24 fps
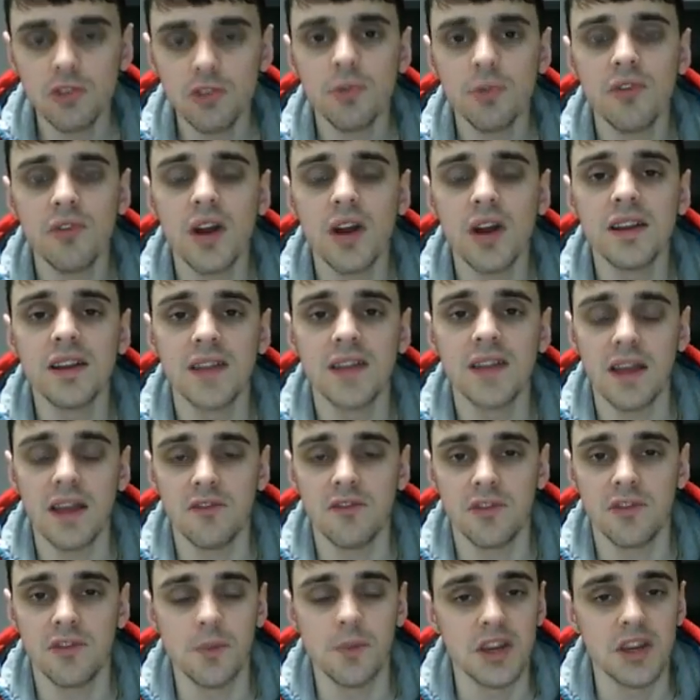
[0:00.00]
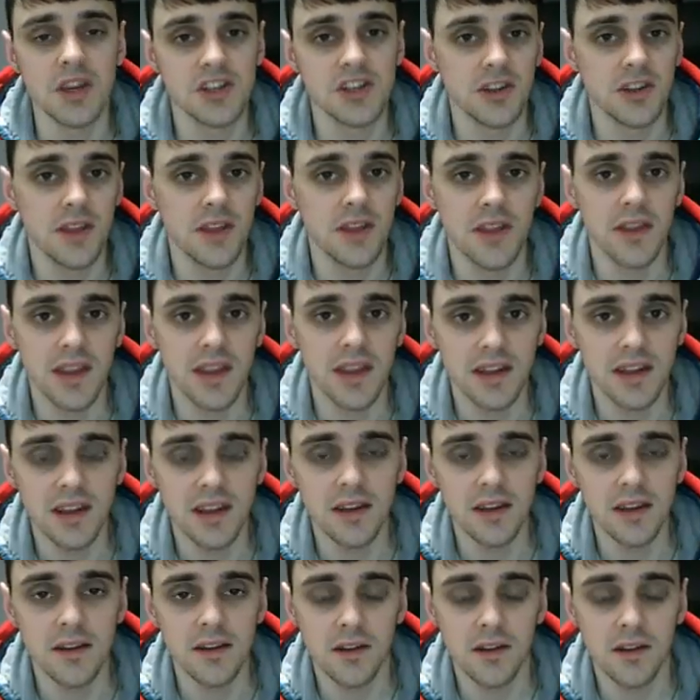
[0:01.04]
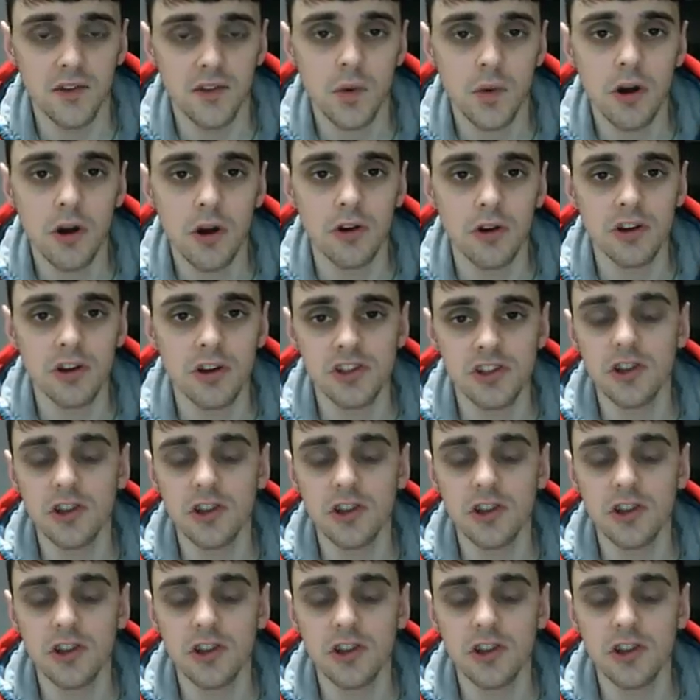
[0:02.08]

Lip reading: just provided that information that they needed as well.